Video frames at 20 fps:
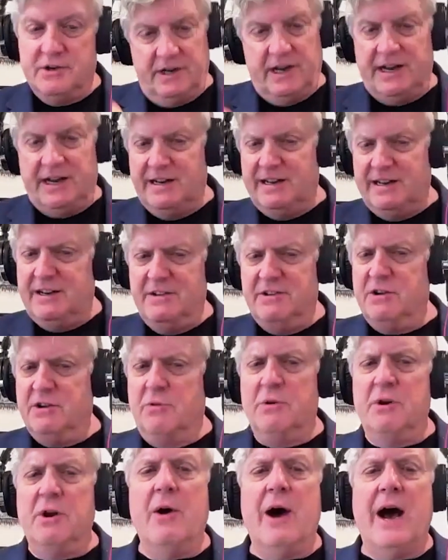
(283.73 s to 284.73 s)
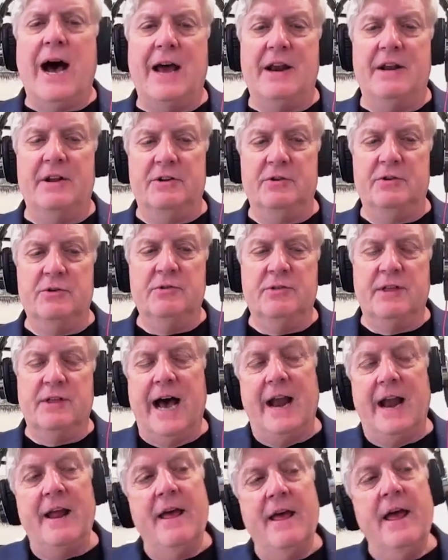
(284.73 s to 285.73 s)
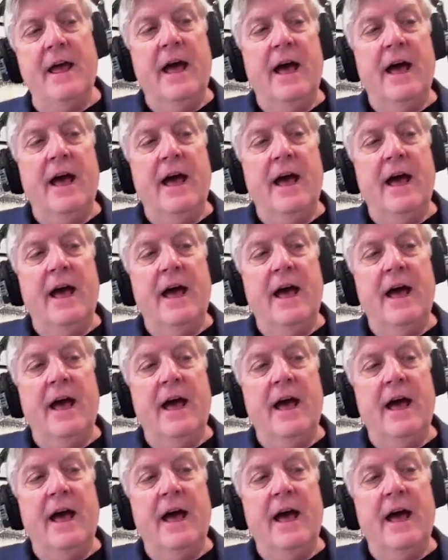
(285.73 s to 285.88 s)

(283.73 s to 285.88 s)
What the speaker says: and you don't know how to do that.